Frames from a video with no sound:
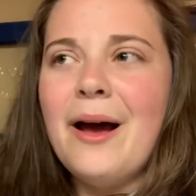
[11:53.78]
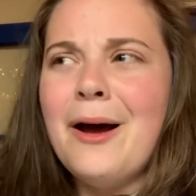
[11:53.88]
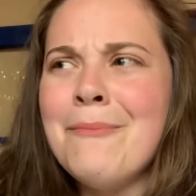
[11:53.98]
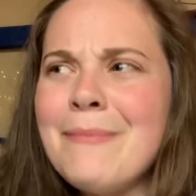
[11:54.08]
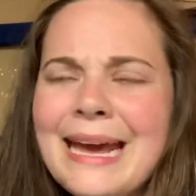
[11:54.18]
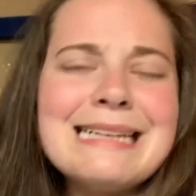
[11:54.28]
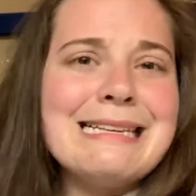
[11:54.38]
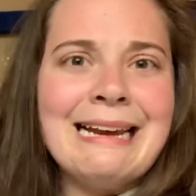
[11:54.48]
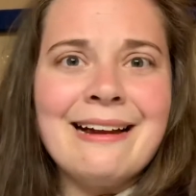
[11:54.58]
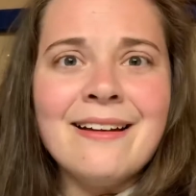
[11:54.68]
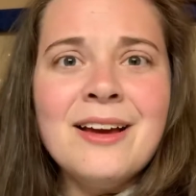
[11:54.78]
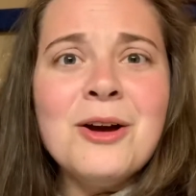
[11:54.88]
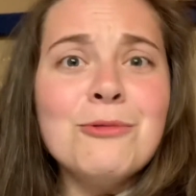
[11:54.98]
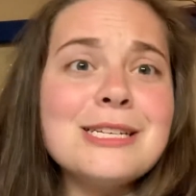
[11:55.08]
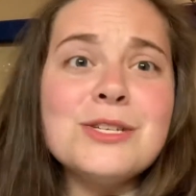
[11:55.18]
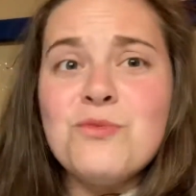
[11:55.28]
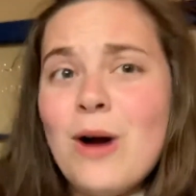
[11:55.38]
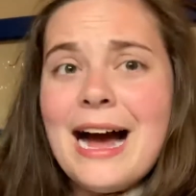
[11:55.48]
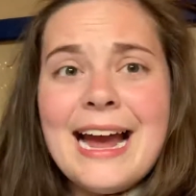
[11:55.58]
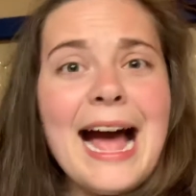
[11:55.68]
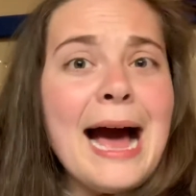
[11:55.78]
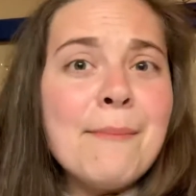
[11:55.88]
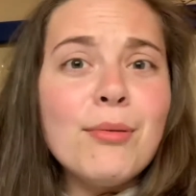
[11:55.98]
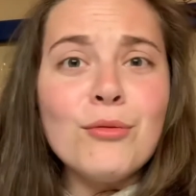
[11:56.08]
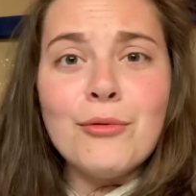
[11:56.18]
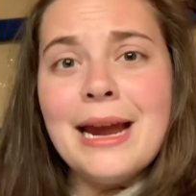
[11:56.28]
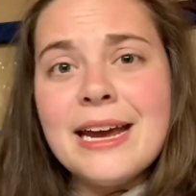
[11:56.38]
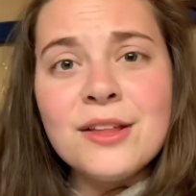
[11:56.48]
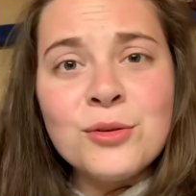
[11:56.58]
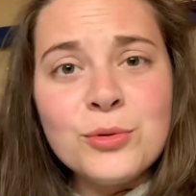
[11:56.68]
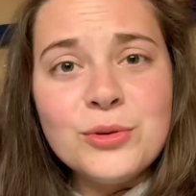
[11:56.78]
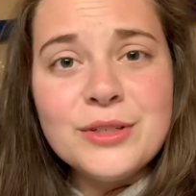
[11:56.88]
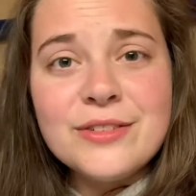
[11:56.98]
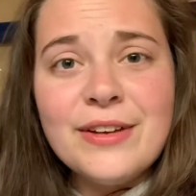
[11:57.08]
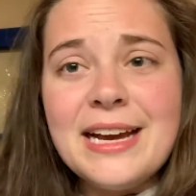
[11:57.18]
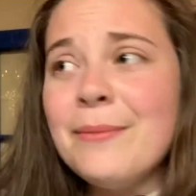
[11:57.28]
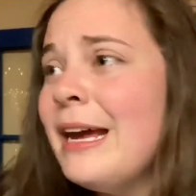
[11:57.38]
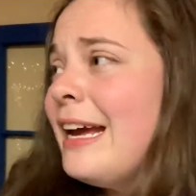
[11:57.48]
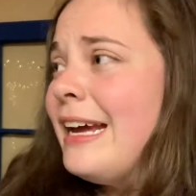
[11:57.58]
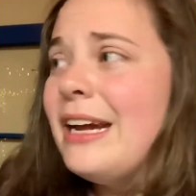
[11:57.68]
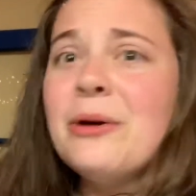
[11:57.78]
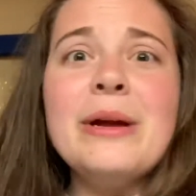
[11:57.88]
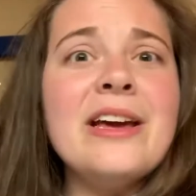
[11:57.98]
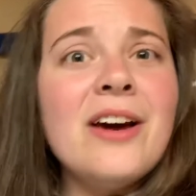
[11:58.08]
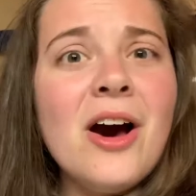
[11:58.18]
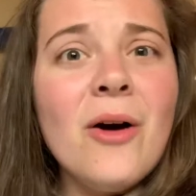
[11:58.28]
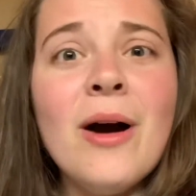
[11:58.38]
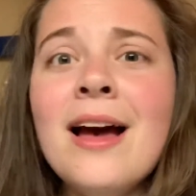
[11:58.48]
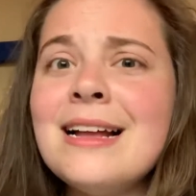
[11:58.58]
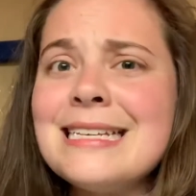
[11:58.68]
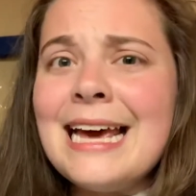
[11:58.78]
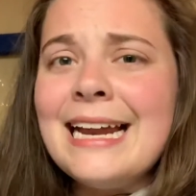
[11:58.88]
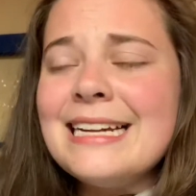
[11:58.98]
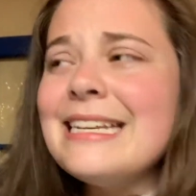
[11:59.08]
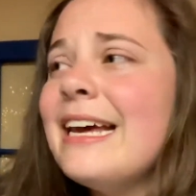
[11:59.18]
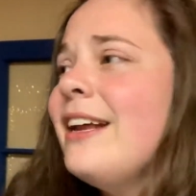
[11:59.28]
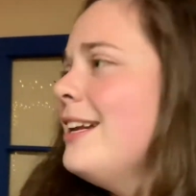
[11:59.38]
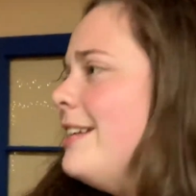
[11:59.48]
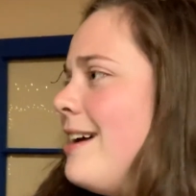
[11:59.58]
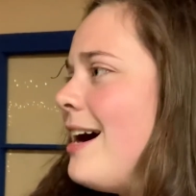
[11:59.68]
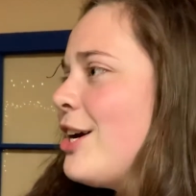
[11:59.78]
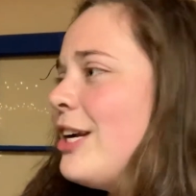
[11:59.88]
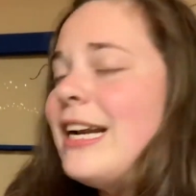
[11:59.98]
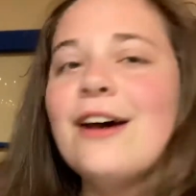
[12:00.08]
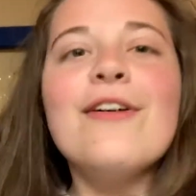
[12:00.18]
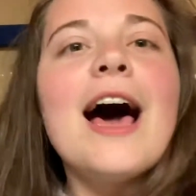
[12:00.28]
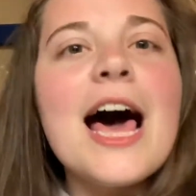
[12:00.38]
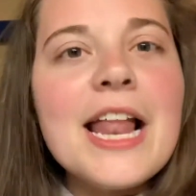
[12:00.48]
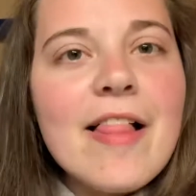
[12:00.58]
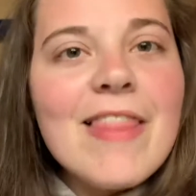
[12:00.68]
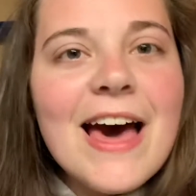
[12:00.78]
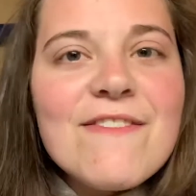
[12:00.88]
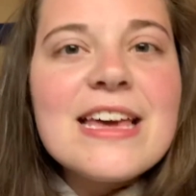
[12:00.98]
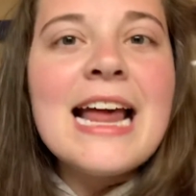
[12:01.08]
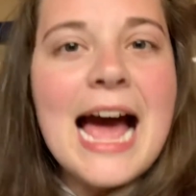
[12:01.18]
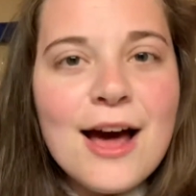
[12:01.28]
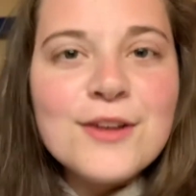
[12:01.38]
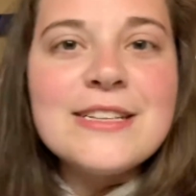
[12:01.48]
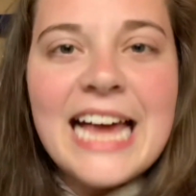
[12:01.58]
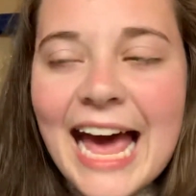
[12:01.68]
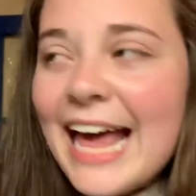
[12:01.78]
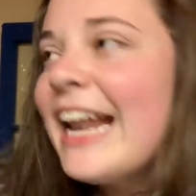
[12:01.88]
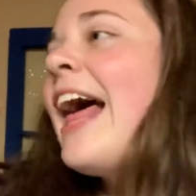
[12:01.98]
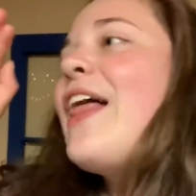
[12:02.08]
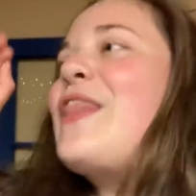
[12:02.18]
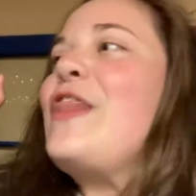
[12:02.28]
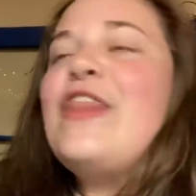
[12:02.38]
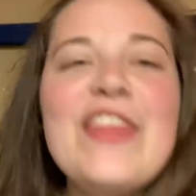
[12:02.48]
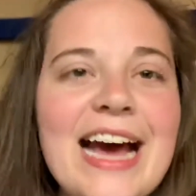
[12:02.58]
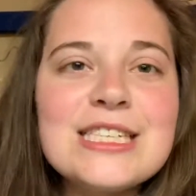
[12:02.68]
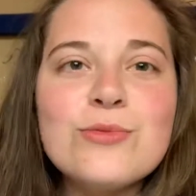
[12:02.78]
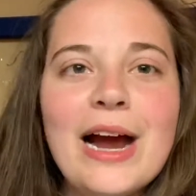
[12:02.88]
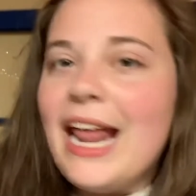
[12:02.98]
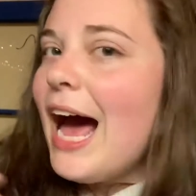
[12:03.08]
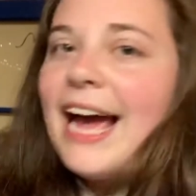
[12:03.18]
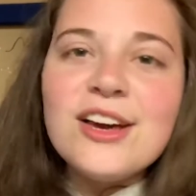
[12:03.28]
Amazing. Which is why I'm breaking the rules, fam. Here we go. 10 out of 10, not good enough. An 11 out of 10. That's right. I